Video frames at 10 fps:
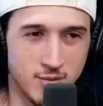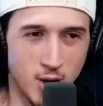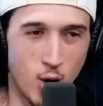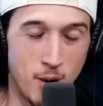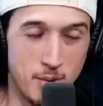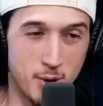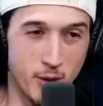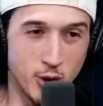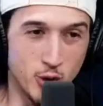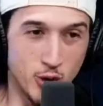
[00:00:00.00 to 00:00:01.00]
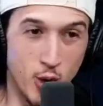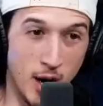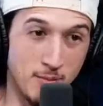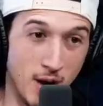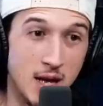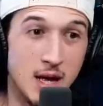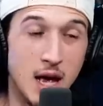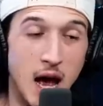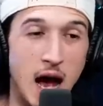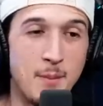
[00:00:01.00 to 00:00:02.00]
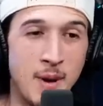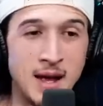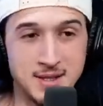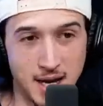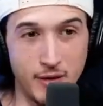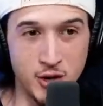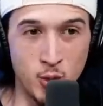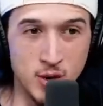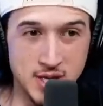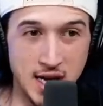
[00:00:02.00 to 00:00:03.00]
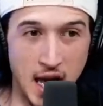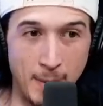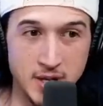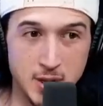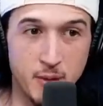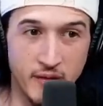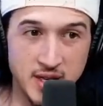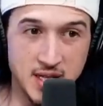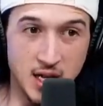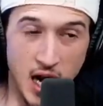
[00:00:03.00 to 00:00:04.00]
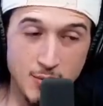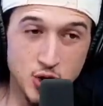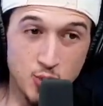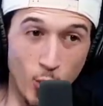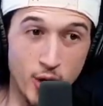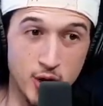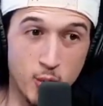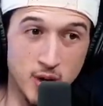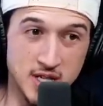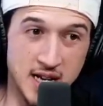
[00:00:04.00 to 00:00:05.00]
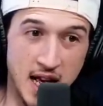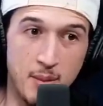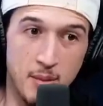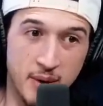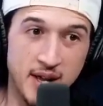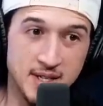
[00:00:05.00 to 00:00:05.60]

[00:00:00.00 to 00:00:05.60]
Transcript: Oh, I'm peer pressuring you. I'm not telling you what's going to happen to prevent it. I'm just warning you what's going to happen, but I